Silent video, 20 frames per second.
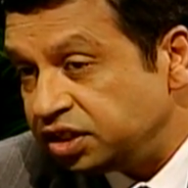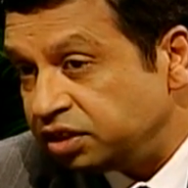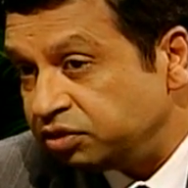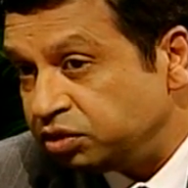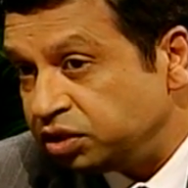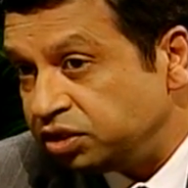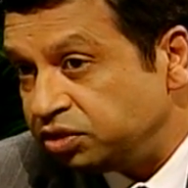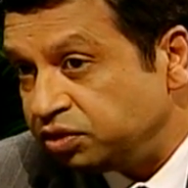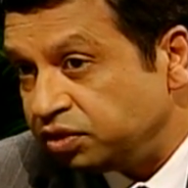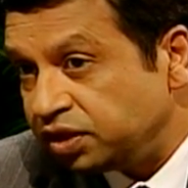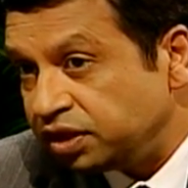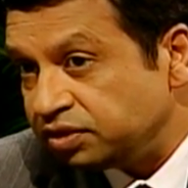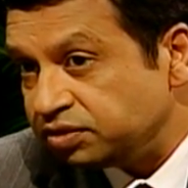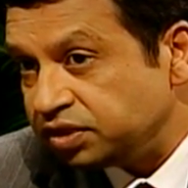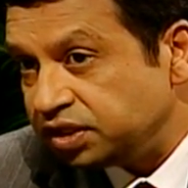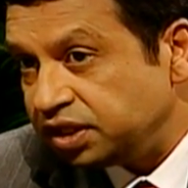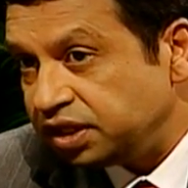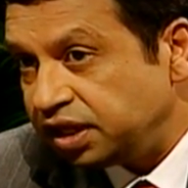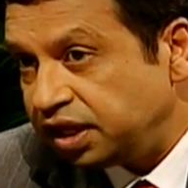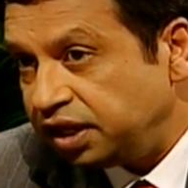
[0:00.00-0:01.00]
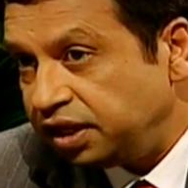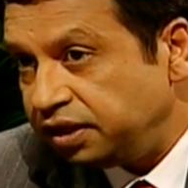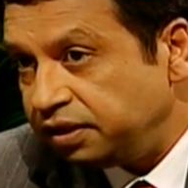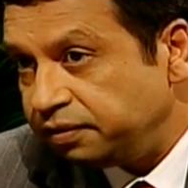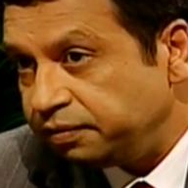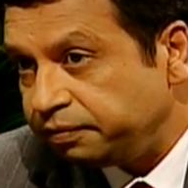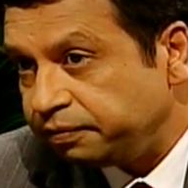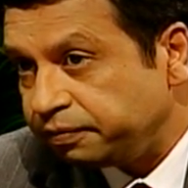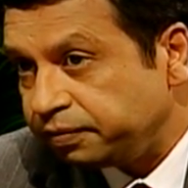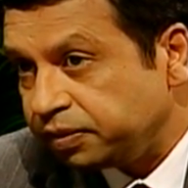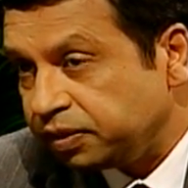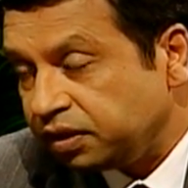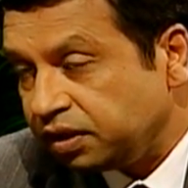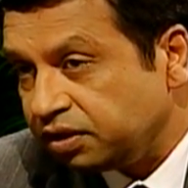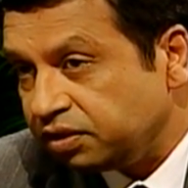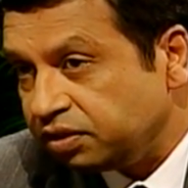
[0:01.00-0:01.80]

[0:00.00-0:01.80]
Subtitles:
January 2009. Mm-hmm.